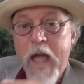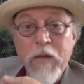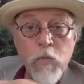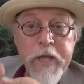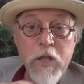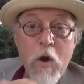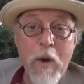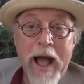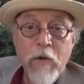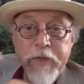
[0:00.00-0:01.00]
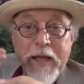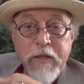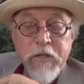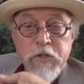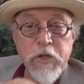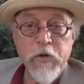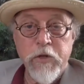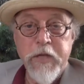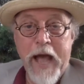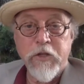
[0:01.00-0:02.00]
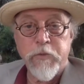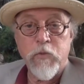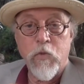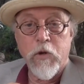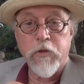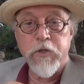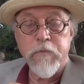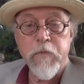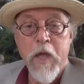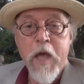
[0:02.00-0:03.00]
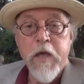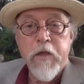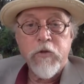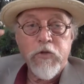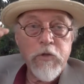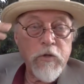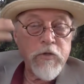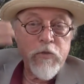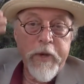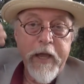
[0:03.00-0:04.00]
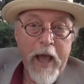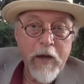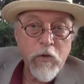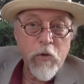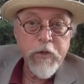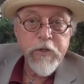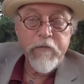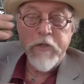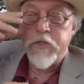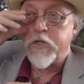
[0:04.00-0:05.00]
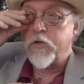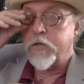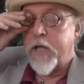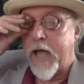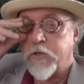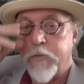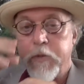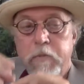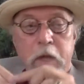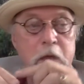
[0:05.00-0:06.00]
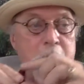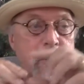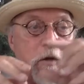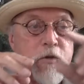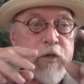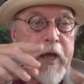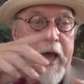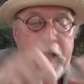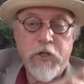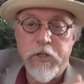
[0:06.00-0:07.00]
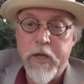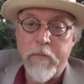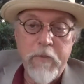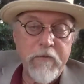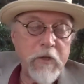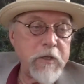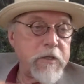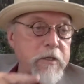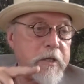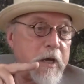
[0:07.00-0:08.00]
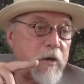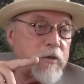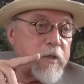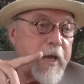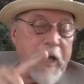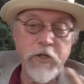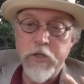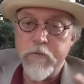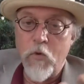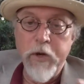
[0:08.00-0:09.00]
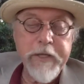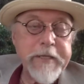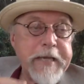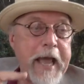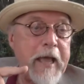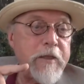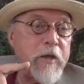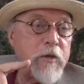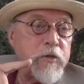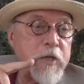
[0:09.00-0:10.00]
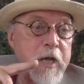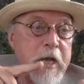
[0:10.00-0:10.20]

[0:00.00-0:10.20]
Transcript: And we know how that insecure attachment works. There's three categories of insecure attachment. There's anxious ambivalent, there's anxious avoidant, and there's